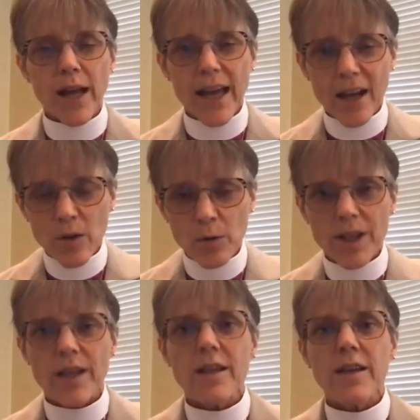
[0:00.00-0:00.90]

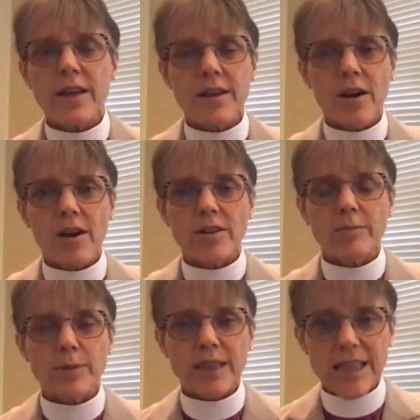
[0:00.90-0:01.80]
equity in our
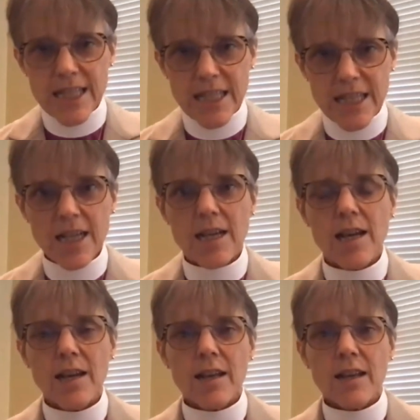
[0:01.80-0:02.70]
policing,
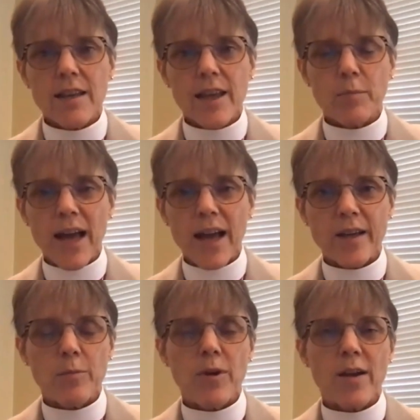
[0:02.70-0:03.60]
that Black
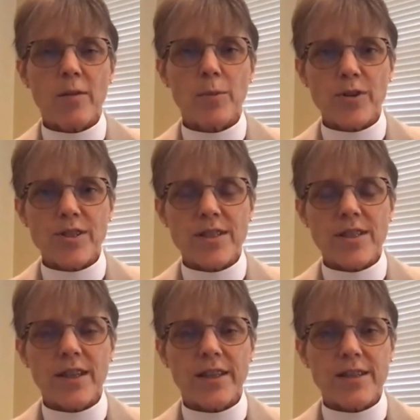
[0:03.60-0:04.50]
and brown
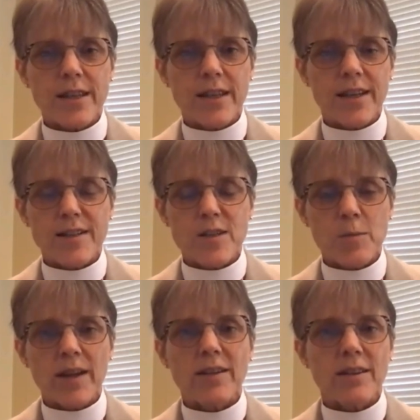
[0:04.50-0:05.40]
persons can
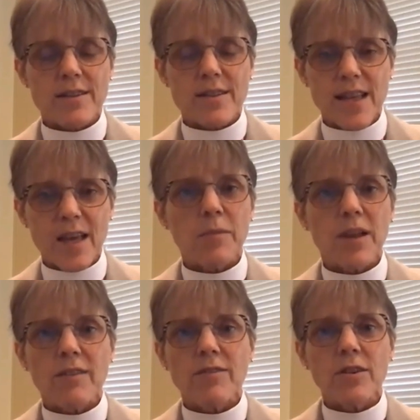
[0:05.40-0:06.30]
expect the same
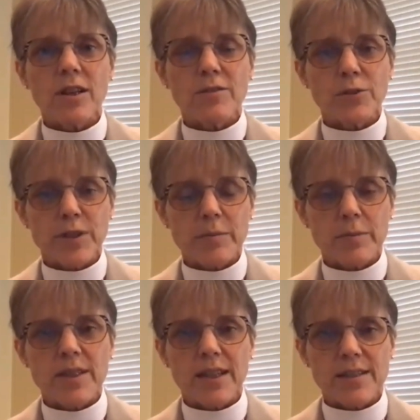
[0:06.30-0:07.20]
level of
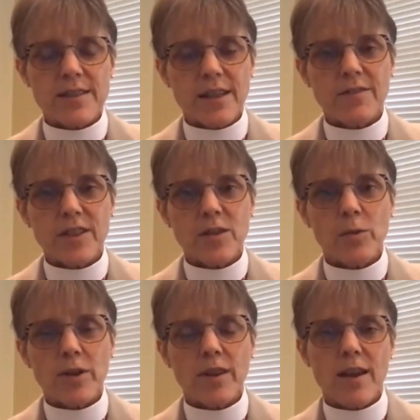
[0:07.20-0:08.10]
treatment and safety
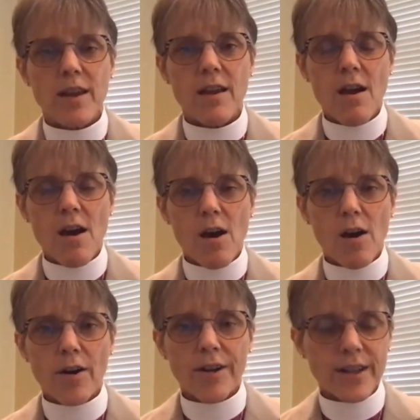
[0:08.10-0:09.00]
when they
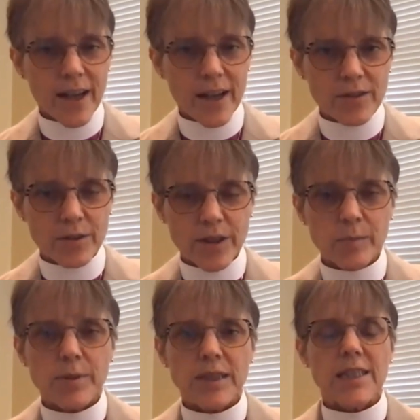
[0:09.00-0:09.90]
are
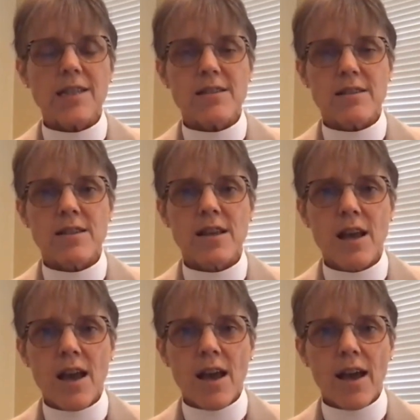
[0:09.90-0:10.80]
encountering police,
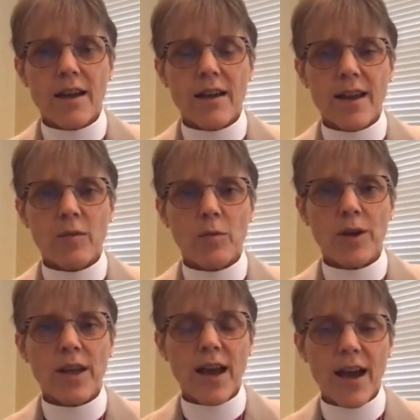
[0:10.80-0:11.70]
and that
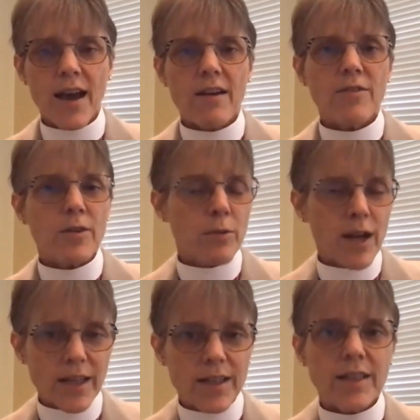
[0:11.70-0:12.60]
we have a
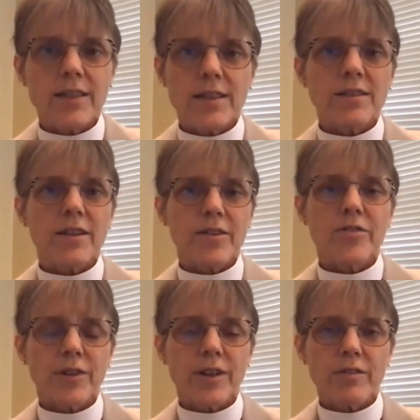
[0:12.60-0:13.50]
reckoning in this
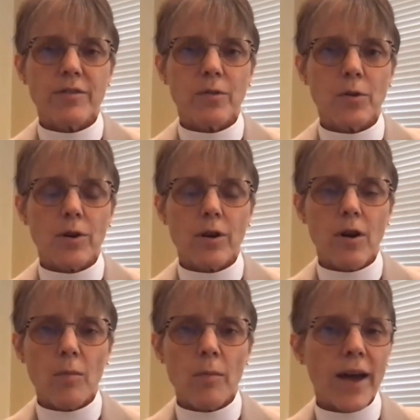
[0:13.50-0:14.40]
country for
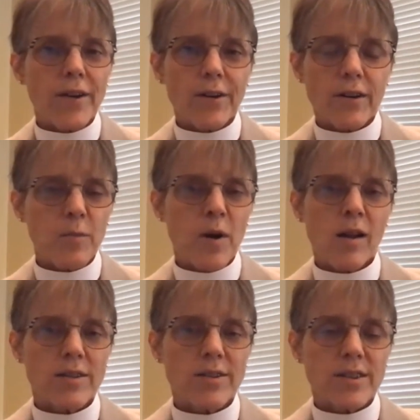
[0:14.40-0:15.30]
all manner of
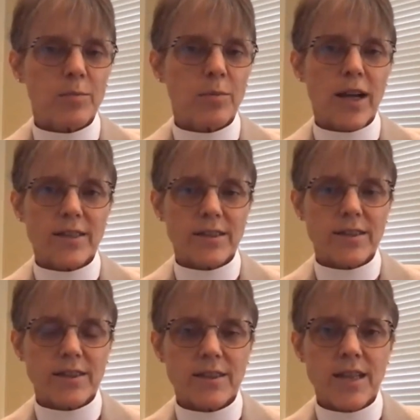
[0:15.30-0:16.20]
policies and
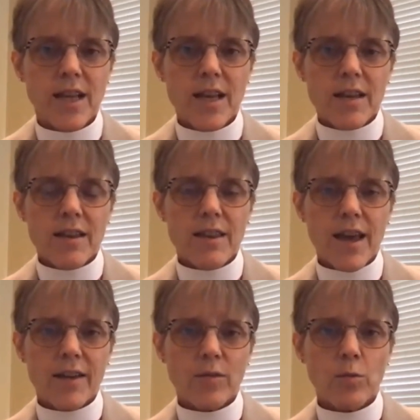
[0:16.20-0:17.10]
practices
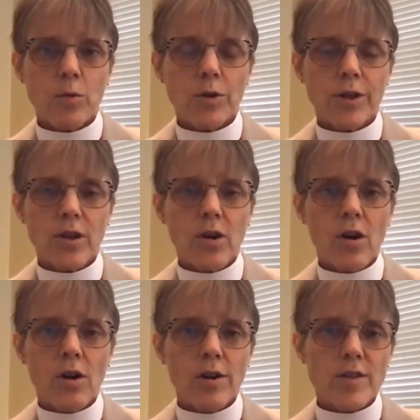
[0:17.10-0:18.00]
that would
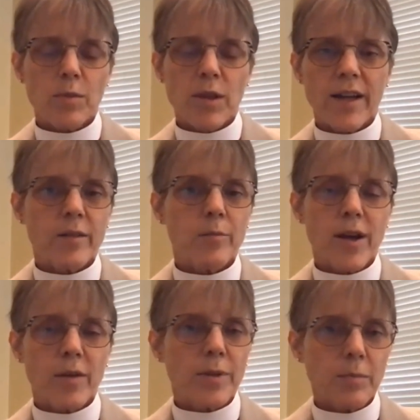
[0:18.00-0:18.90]
cause Black and
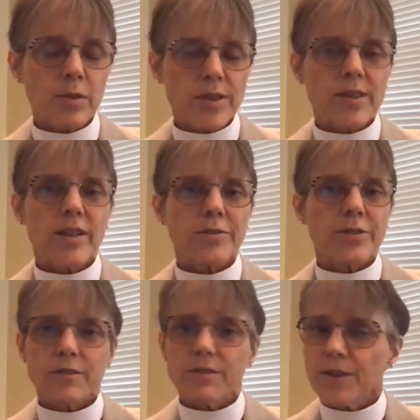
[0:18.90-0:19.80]
brown people in this
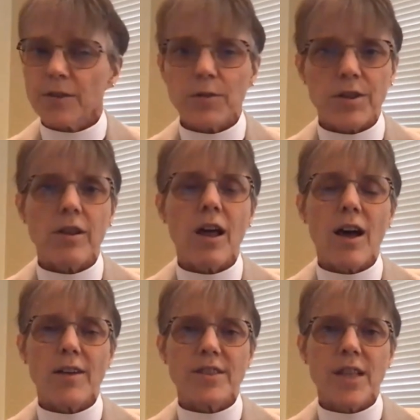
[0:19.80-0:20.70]
country to fear for their
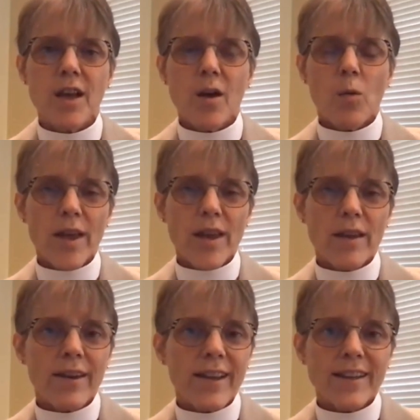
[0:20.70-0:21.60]
lives
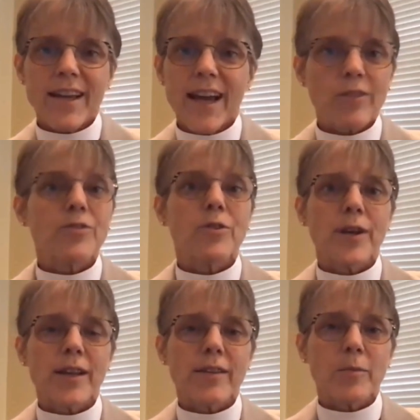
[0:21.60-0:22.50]
when
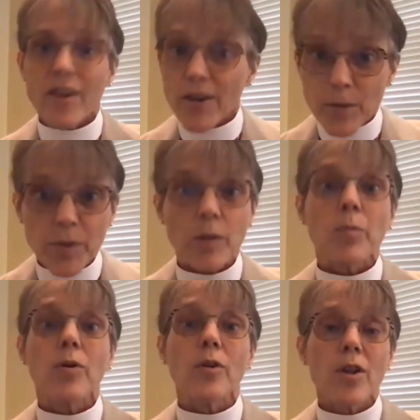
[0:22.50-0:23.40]
encountering the very
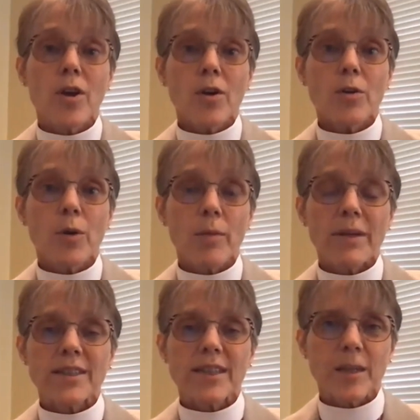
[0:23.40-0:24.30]
people who are
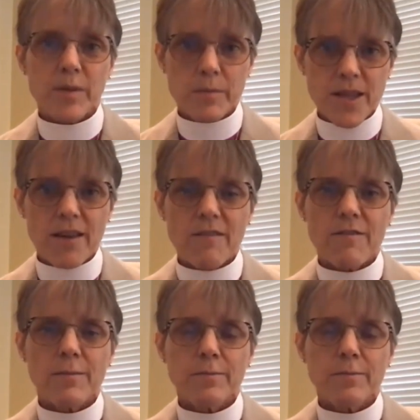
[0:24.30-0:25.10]
meant to keep them safe.